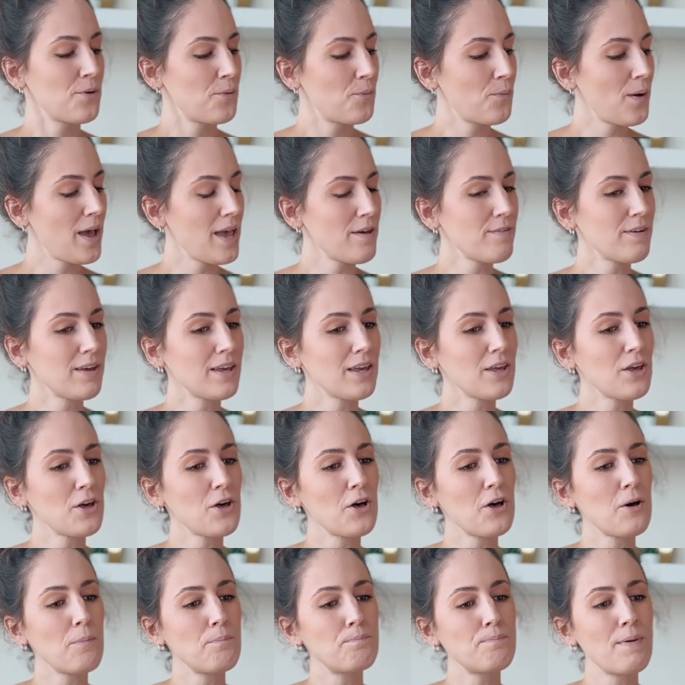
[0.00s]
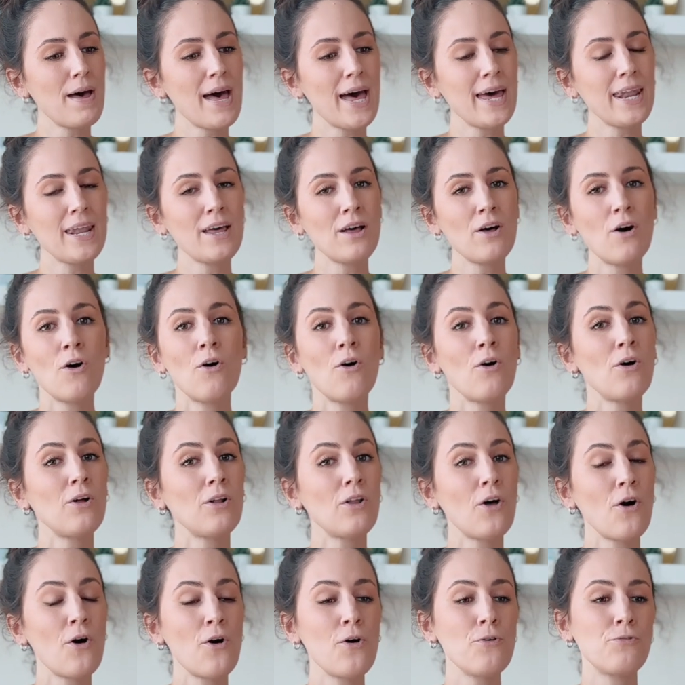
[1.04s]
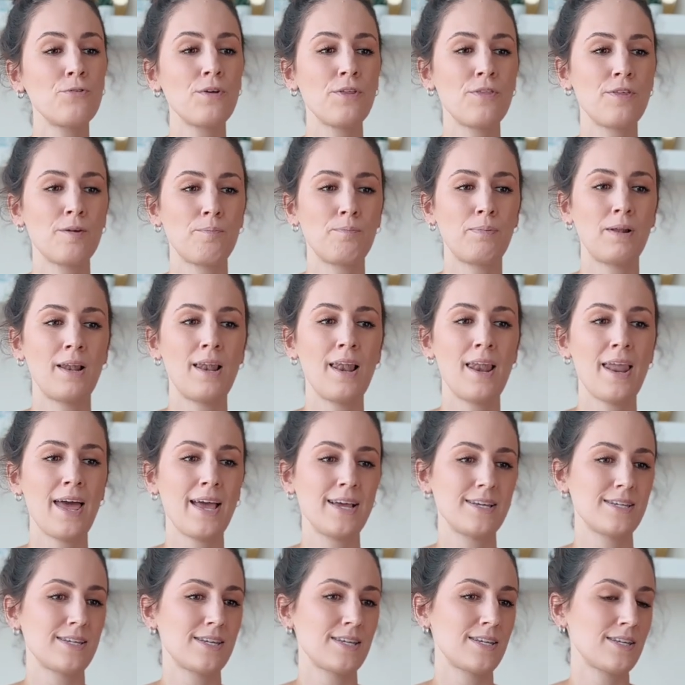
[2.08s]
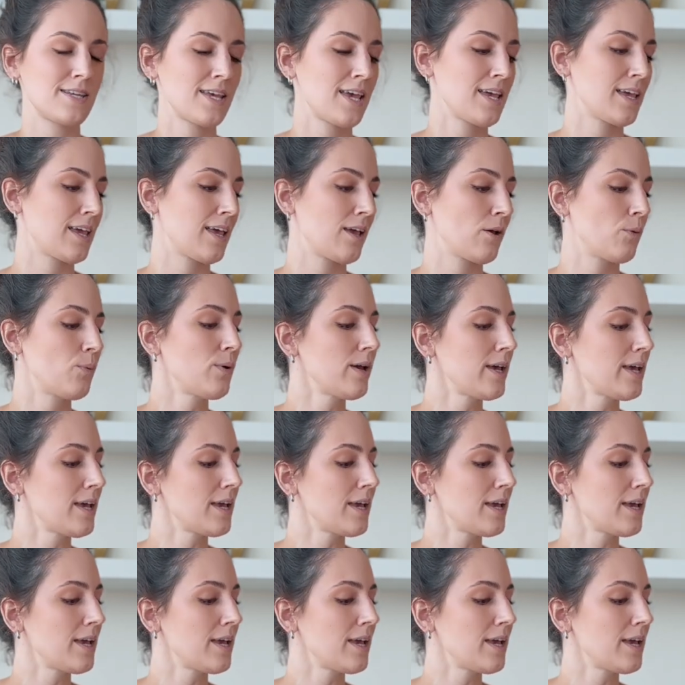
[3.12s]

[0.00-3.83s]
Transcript: waving your banner all over the place, singing, we